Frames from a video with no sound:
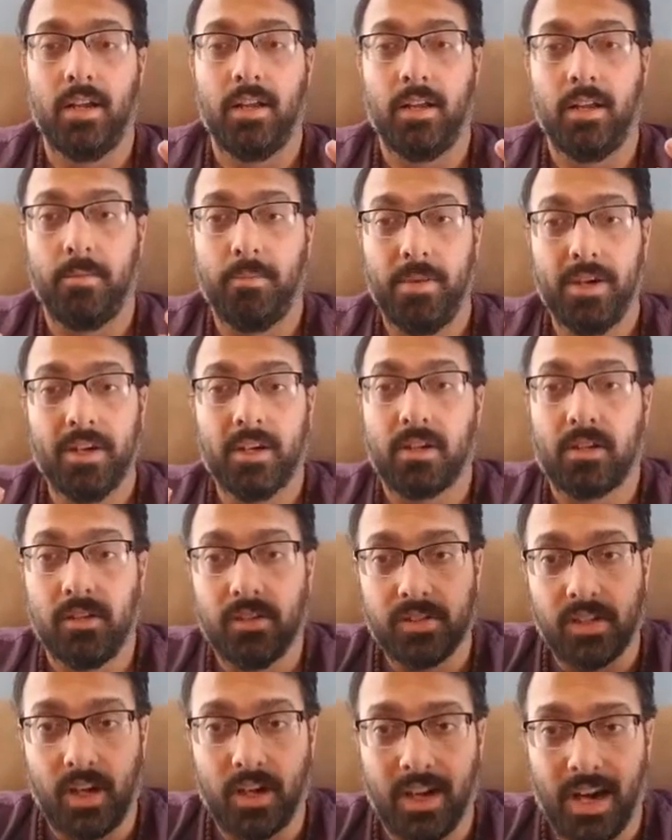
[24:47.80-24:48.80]
miracles
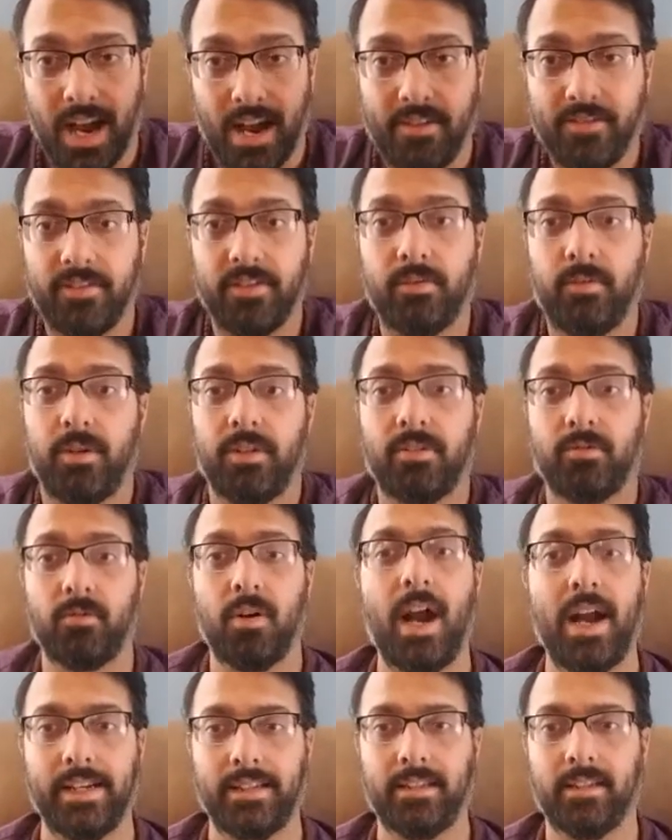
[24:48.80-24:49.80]
are everyone's
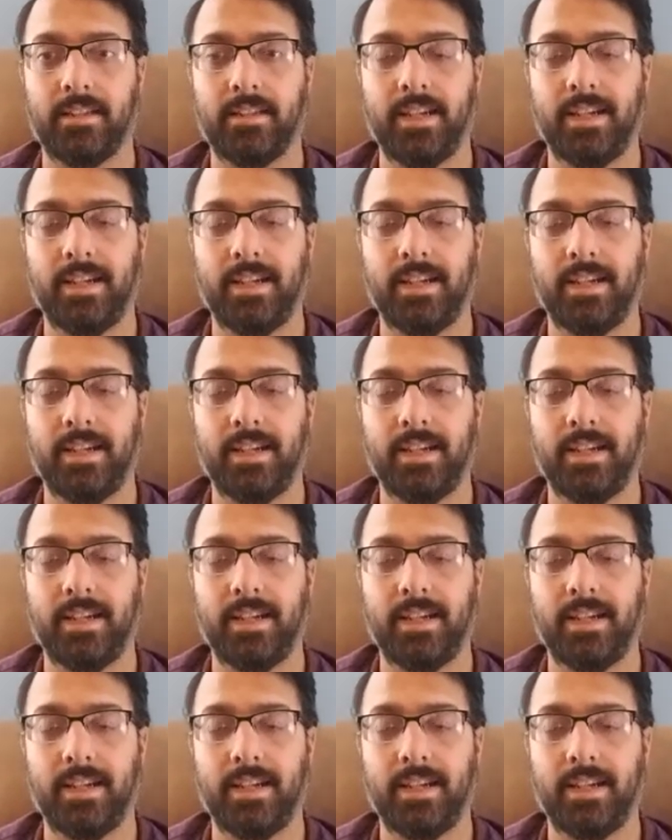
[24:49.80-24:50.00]
right.